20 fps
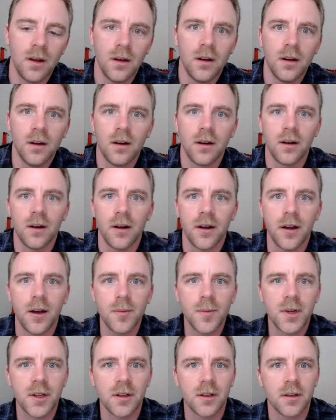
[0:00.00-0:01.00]
All right,
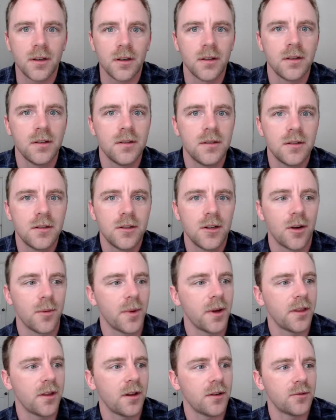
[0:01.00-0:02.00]
I'm gonna share my
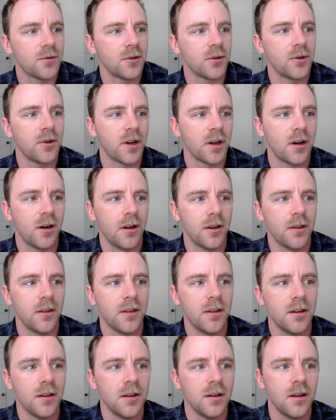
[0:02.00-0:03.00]
thoughts real quick on
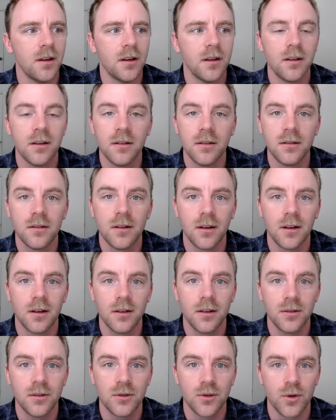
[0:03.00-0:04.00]
the
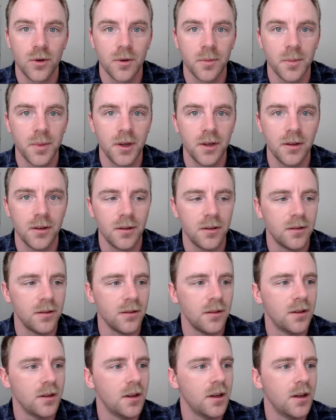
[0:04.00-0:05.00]
Jordan Peele
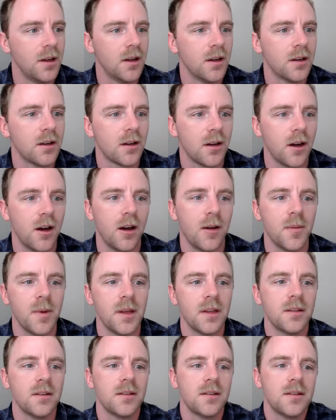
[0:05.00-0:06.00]

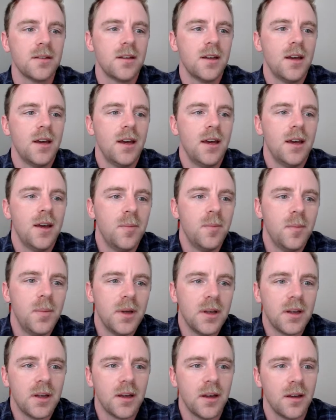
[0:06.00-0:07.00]
comments
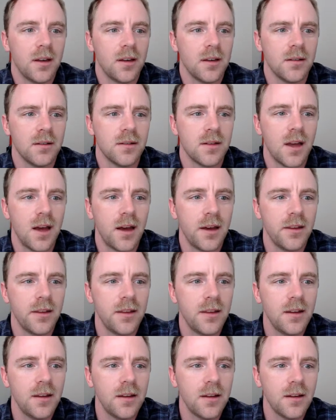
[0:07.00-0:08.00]
because I
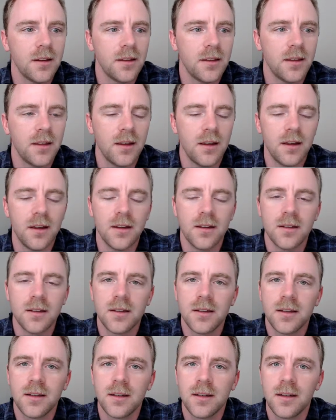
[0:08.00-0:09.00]
think
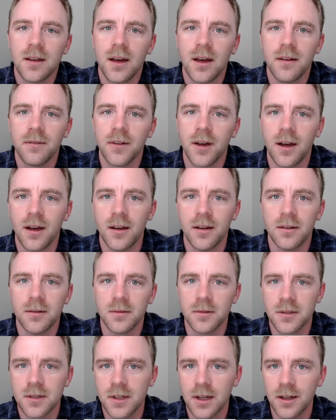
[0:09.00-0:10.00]
that I've got a
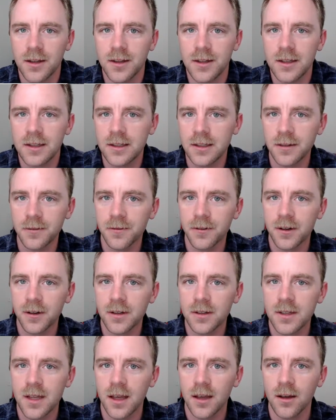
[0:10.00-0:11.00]
slightly
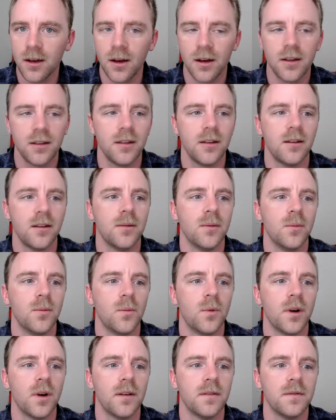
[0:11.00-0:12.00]
different take on it than
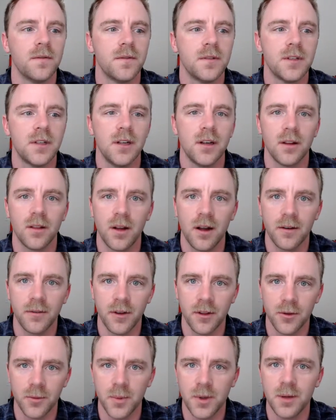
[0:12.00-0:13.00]
what I've seen a lot of
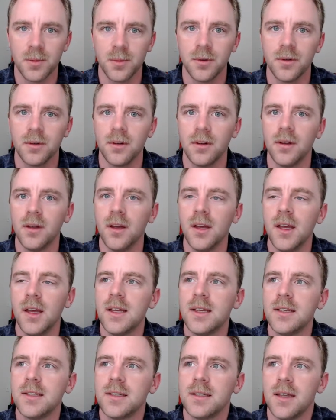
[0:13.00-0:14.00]
other people
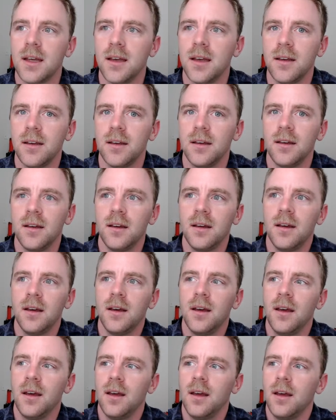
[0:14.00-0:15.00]
say.
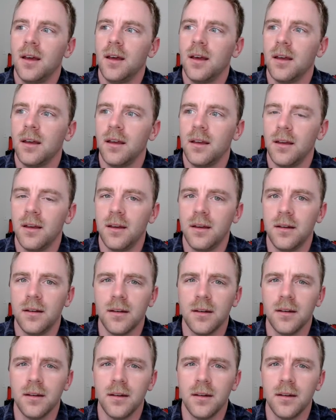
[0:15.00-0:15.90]
And